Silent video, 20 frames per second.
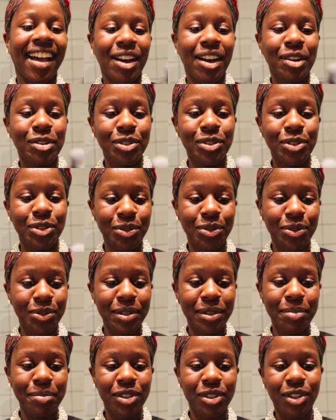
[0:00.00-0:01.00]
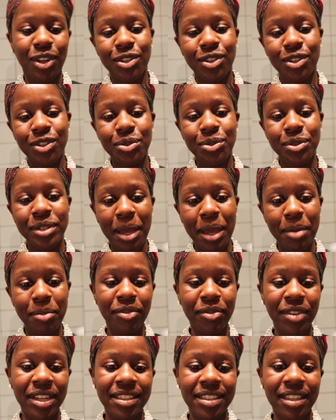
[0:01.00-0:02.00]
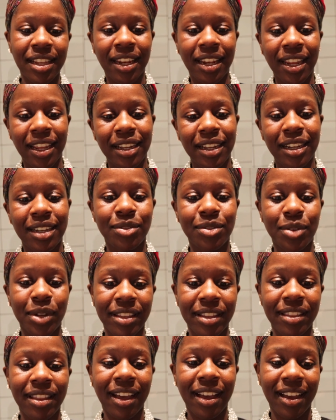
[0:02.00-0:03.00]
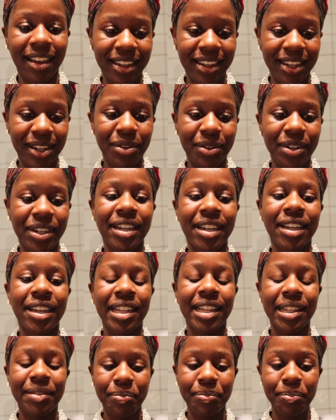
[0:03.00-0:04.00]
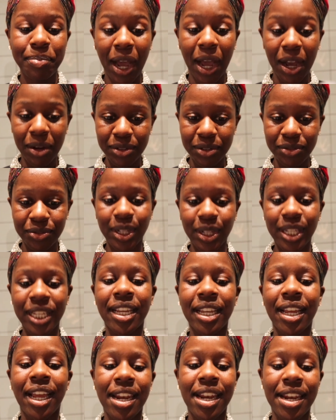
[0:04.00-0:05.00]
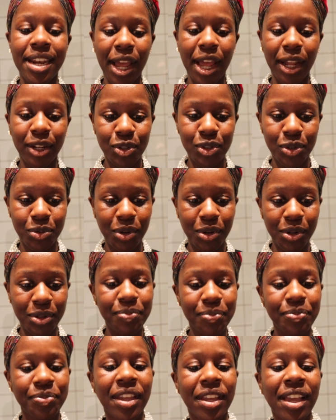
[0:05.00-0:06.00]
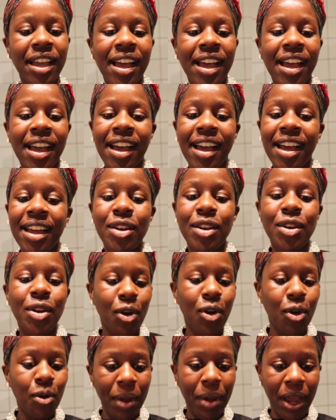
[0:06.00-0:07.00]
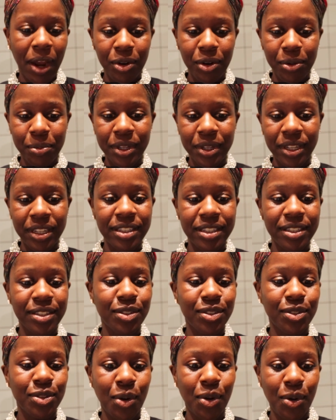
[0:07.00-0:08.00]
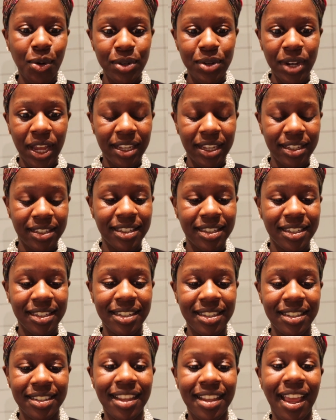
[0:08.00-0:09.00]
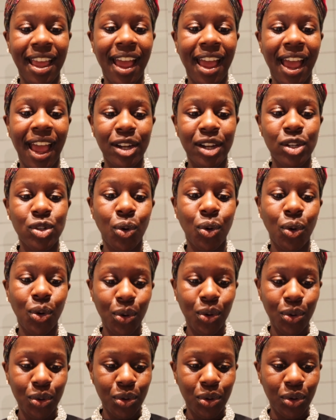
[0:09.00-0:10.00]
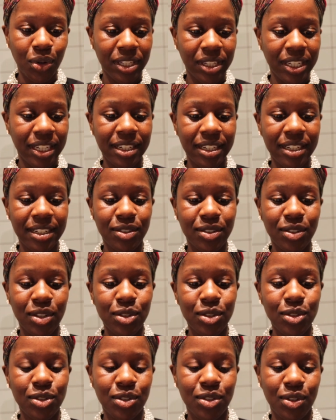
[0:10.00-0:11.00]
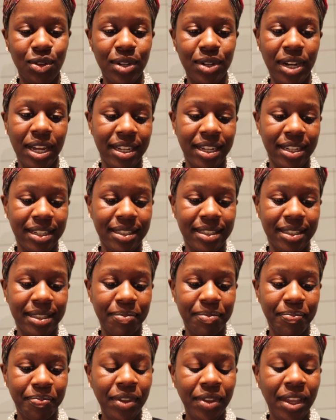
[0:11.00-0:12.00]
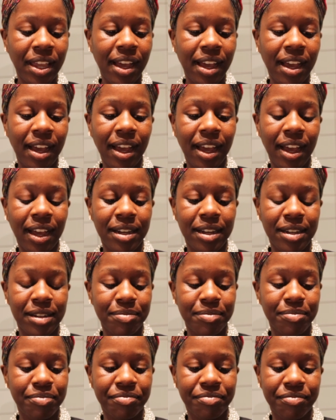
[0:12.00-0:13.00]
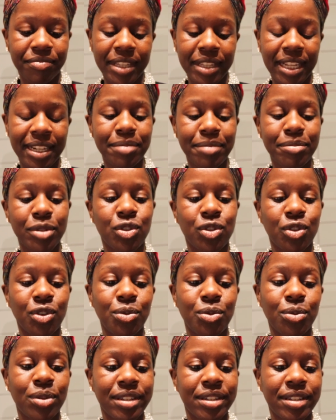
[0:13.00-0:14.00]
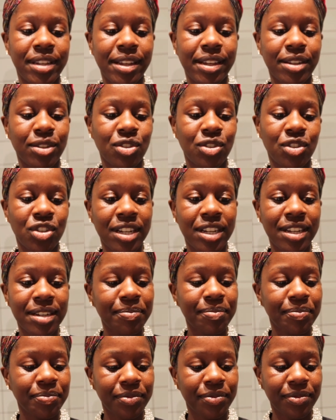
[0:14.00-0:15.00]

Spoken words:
How to use: massage onto damp face and neck, avoiding the eye area. Powerfully natural. No parabens, no nasties at all. It is so nice. Let me show you the texture,